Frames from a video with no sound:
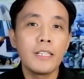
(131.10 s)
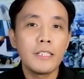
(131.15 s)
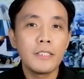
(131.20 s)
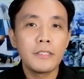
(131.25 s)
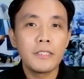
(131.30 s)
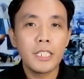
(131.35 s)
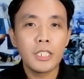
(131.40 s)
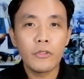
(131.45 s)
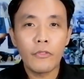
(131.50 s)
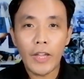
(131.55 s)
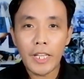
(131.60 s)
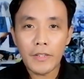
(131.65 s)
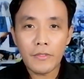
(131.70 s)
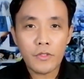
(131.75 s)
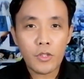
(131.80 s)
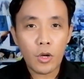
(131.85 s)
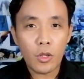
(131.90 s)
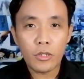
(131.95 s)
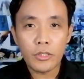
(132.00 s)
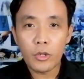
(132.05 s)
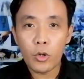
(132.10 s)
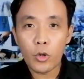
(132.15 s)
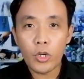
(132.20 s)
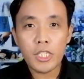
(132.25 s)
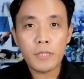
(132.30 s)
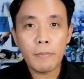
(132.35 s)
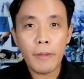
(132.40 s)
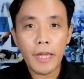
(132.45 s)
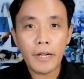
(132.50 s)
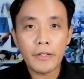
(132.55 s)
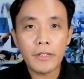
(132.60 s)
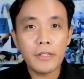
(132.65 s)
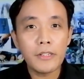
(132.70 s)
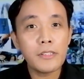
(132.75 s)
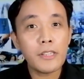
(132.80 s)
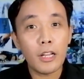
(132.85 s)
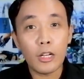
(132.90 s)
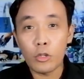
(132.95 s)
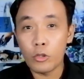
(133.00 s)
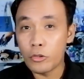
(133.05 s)
The innovative solar noise
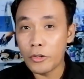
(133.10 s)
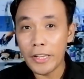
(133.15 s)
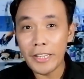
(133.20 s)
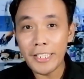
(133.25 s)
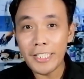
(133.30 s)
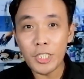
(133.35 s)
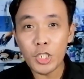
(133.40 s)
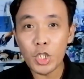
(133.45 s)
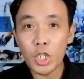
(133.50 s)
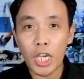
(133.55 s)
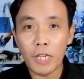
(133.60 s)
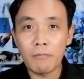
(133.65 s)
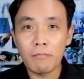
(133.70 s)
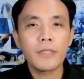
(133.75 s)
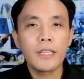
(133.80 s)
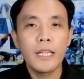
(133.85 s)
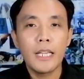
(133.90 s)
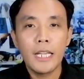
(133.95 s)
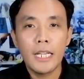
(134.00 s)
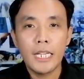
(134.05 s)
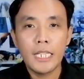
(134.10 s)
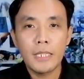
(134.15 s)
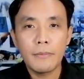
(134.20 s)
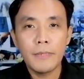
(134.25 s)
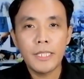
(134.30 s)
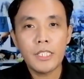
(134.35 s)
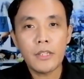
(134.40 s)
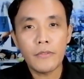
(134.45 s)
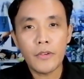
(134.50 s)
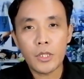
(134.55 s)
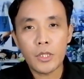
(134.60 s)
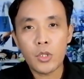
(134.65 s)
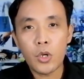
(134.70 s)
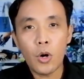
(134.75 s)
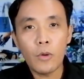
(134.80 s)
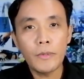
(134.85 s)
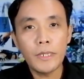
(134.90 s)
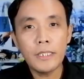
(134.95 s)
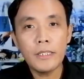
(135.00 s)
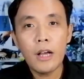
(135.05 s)
barriers are already in shape. In the midst of
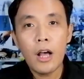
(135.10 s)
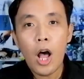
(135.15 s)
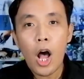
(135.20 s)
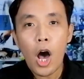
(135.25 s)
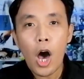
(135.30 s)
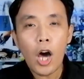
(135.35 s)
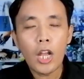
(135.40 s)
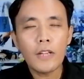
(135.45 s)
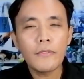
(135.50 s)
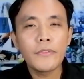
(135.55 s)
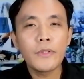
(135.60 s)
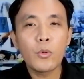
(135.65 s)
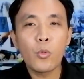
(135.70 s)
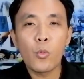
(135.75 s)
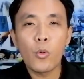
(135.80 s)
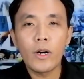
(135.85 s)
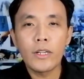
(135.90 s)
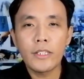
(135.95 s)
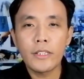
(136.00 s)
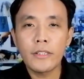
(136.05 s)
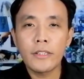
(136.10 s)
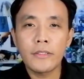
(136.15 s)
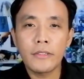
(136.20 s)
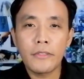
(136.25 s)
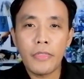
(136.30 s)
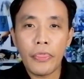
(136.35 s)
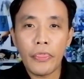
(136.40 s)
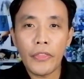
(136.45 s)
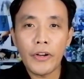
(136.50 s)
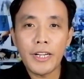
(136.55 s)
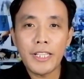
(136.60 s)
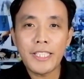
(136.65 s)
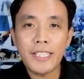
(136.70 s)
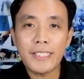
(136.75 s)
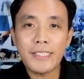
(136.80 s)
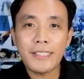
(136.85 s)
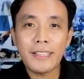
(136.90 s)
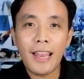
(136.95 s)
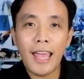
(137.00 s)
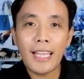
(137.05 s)
October, all of the one hundred
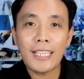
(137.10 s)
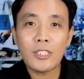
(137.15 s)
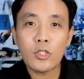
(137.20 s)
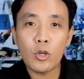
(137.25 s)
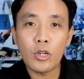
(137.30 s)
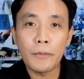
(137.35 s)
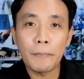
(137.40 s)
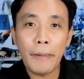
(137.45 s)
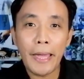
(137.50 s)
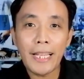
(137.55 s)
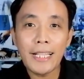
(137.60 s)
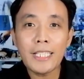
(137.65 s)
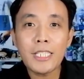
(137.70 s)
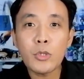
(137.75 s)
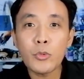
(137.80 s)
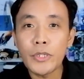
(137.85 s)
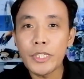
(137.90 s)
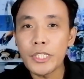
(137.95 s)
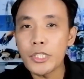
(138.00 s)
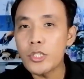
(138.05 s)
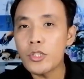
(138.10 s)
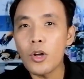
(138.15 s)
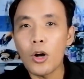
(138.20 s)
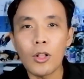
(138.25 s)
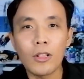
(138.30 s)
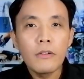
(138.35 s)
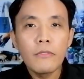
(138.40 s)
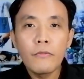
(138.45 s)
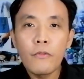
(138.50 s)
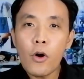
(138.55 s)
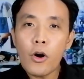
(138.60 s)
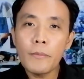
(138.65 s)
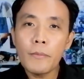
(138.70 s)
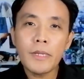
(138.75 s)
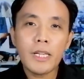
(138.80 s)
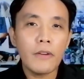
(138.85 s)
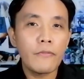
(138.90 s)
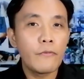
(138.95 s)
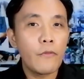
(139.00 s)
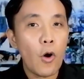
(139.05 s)
thirty-six glass solar panels were installed,
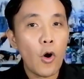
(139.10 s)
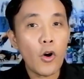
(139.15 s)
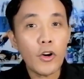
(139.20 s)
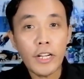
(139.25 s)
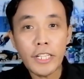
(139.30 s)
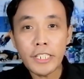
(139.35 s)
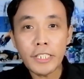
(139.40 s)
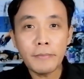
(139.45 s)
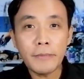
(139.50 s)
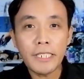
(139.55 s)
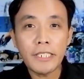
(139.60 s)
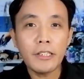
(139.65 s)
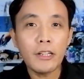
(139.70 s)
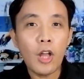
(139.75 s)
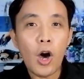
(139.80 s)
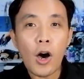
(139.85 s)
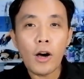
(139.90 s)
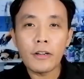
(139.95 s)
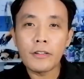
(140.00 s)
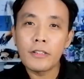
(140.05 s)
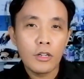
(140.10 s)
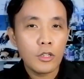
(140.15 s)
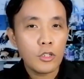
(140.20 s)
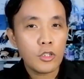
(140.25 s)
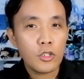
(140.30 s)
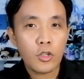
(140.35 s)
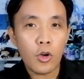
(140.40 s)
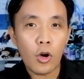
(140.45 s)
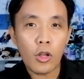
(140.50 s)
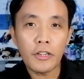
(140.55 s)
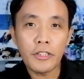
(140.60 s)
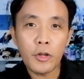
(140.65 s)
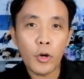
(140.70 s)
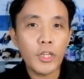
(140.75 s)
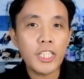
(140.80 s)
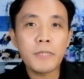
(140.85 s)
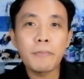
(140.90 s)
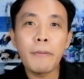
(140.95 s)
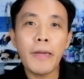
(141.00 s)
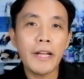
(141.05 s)
forming a four hundred meter long solar
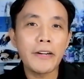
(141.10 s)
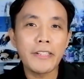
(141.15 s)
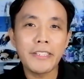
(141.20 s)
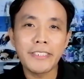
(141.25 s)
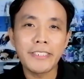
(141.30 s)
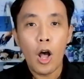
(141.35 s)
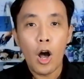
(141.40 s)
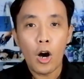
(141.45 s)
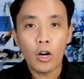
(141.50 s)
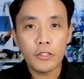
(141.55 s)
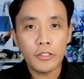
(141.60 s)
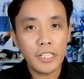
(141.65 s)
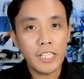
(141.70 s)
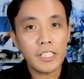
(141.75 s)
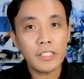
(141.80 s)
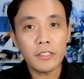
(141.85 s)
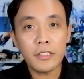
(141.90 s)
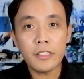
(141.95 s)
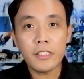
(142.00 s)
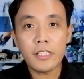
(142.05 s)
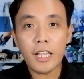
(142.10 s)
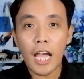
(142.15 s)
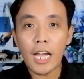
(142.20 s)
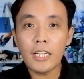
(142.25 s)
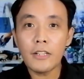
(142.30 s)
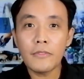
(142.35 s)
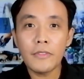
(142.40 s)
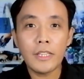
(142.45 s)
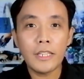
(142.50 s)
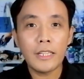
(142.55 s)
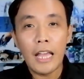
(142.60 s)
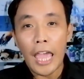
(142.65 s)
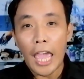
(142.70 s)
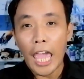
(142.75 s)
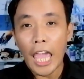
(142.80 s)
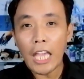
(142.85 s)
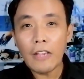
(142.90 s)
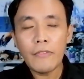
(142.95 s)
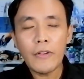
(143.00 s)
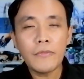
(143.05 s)
noise barrier on the eastern side of the
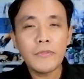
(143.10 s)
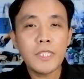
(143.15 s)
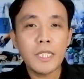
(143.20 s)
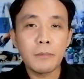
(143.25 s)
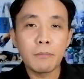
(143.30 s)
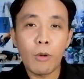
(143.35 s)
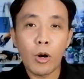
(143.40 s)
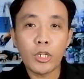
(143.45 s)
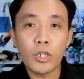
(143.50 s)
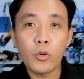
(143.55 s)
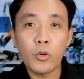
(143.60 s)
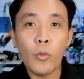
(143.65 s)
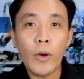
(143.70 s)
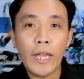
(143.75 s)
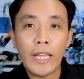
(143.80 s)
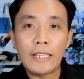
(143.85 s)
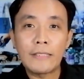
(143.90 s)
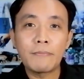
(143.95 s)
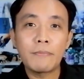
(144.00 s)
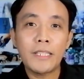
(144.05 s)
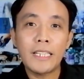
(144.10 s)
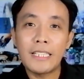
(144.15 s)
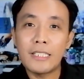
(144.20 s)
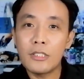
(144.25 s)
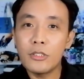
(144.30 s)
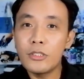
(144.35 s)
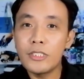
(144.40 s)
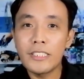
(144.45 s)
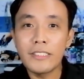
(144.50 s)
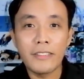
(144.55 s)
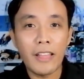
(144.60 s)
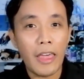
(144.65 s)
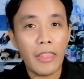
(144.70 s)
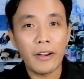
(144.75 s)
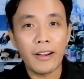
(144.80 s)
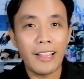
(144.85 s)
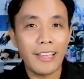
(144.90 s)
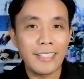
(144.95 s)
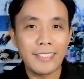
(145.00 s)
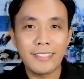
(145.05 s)
A fifty motorway in Uden,
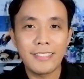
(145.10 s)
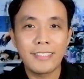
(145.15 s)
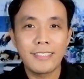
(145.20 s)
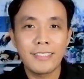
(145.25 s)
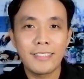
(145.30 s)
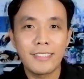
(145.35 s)
Netherlands.